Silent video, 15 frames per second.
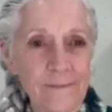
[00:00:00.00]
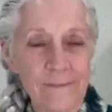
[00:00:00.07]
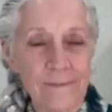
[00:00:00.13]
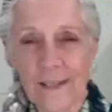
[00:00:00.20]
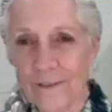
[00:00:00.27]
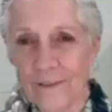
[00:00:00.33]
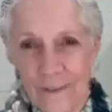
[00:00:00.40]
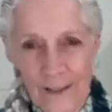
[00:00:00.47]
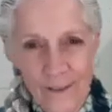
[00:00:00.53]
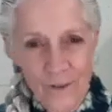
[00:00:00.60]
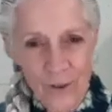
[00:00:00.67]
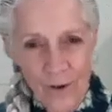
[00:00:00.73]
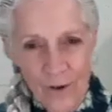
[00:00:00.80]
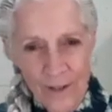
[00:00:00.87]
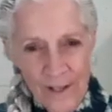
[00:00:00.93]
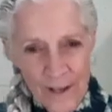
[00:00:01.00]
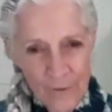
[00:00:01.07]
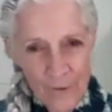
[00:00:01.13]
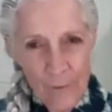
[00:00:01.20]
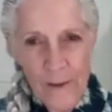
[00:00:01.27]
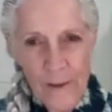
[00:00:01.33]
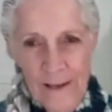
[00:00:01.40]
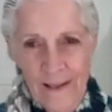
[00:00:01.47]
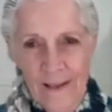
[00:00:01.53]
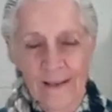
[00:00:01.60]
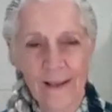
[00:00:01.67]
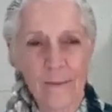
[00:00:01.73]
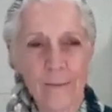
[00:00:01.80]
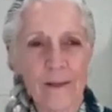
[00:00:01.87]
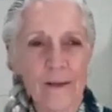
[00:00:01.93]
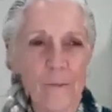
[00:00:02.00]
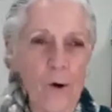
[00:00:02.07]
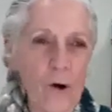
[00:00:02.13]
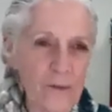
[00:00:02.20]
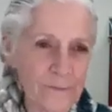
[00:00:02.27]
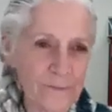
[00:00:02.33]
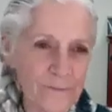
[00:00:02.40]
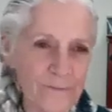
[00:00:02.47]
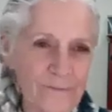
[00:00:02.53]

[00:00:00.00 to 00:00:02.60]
They took on everybody and they beat them all.